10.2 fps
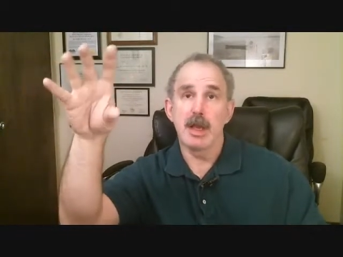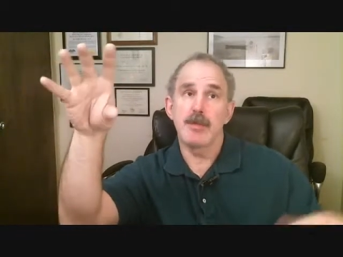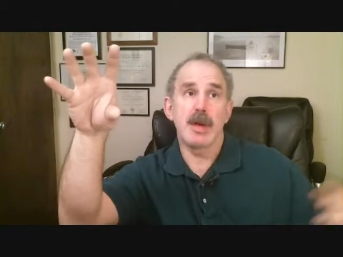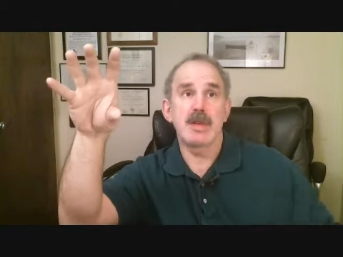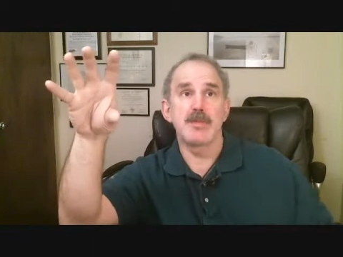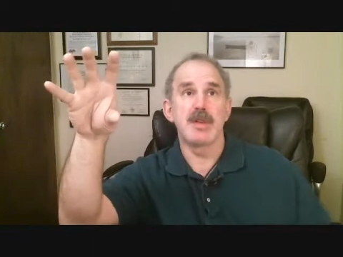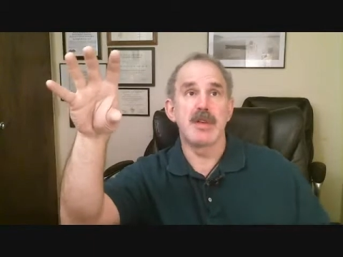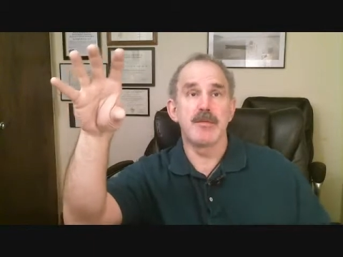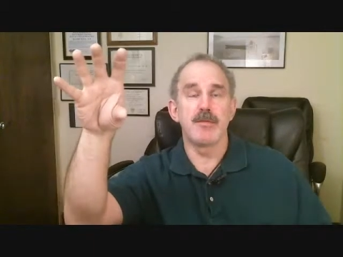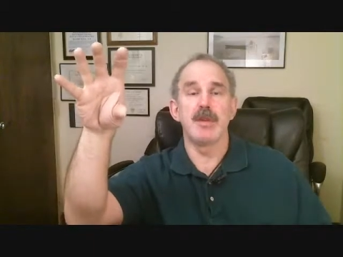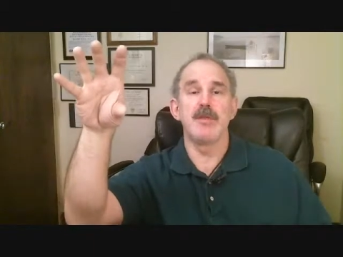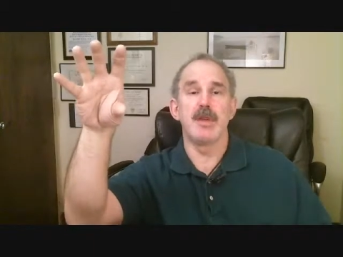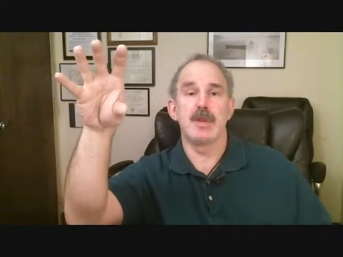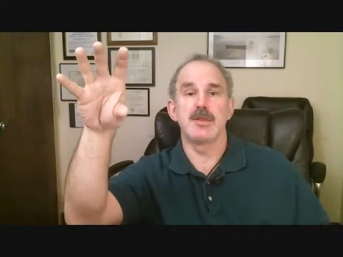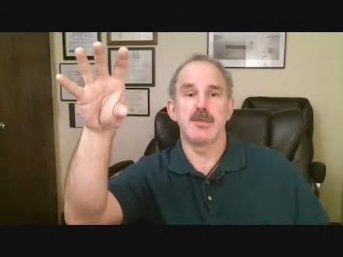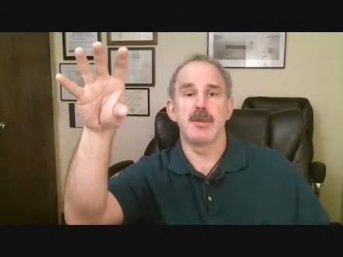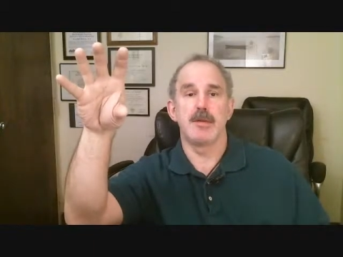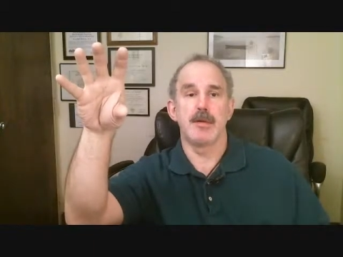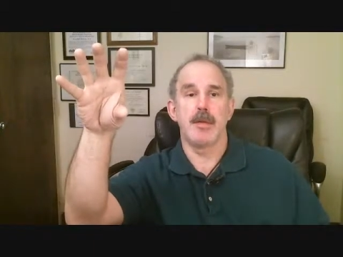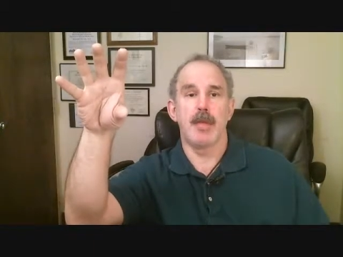and possibly even previous trauma.